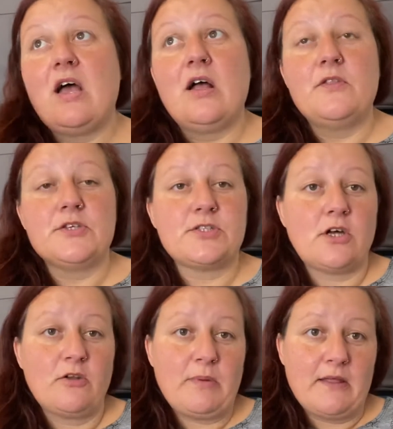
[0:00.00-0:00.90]
the style
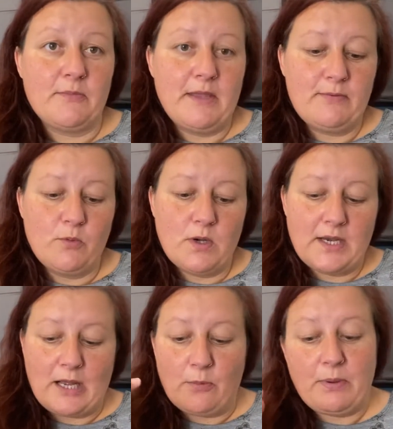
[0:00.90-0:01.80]
of bear that people want,
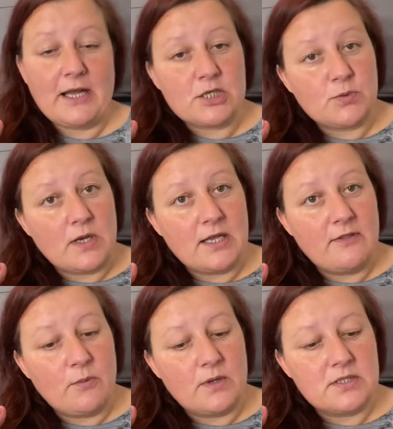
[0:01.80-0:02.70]
how patchworky they
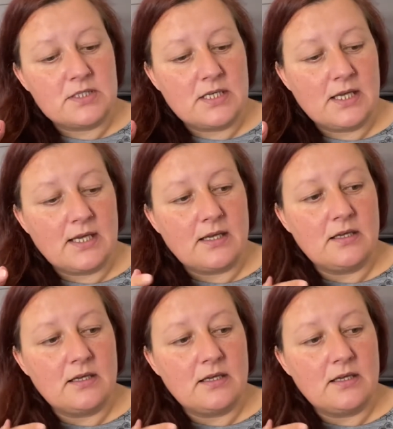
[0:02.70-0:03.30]
want it.